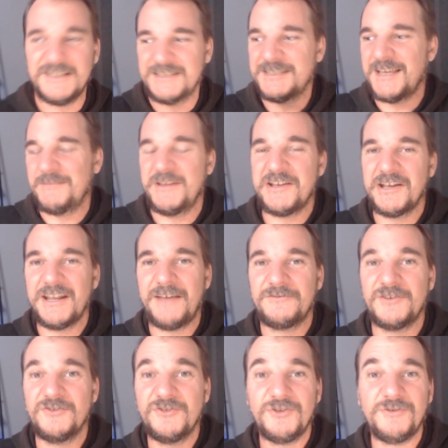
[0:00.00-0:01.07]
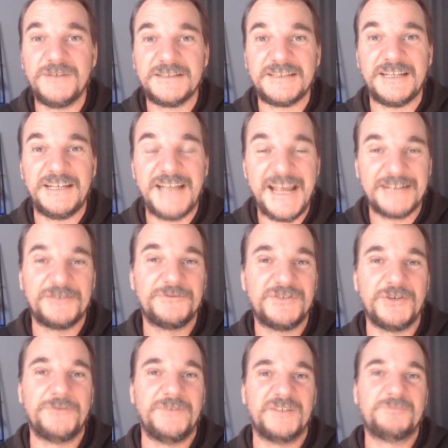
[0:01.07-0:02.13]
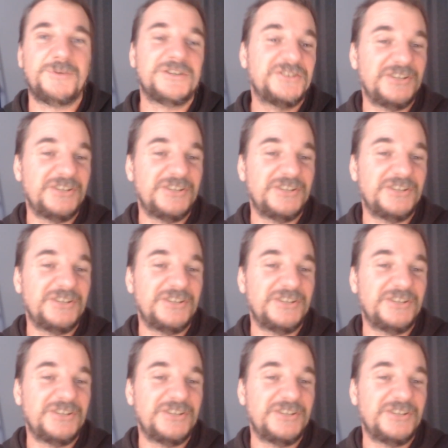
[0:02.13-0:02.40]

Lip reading: something I'd love to do. It's an act of self-expression.